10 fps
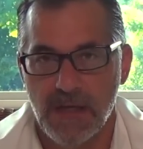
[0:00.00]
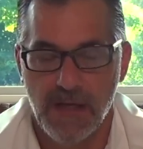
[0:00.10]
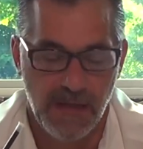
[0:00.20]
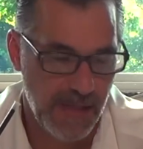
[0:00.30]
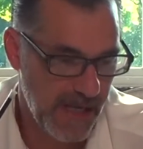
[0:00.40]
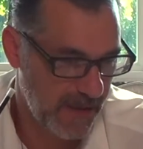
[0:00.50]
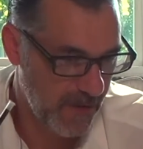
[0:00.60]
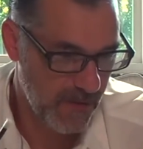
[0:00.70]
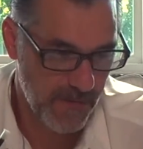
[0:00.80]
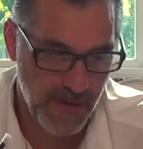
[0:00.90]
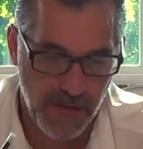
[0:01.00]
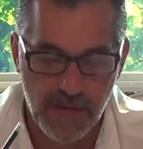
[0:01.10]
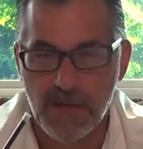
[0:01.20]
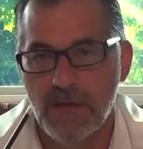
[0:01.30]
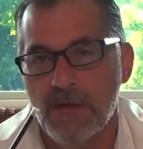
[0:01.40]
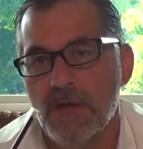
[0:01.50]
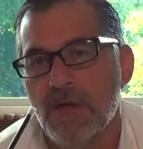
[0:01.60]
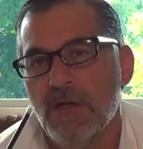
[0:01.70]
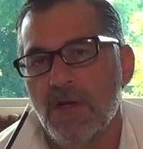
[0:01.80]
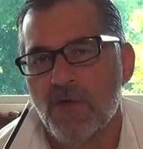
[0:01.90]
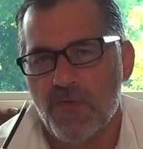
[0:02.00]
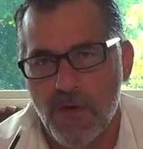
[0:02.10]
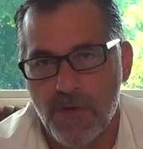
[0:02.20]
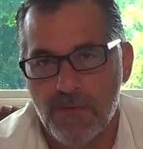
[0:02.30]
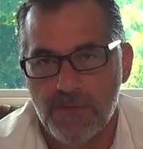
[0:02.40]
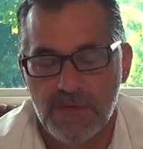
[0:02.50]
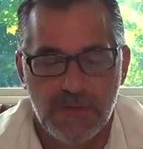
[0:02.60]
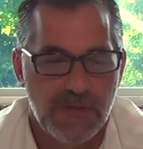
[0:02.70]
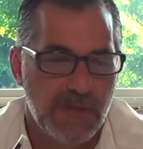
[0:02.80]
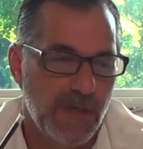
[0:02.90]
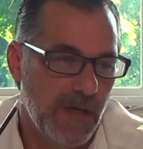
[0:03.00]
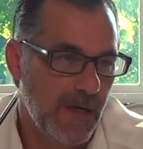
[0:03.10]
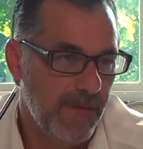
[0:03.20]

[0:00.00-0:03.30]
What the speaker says: glaucoma, Crohn's,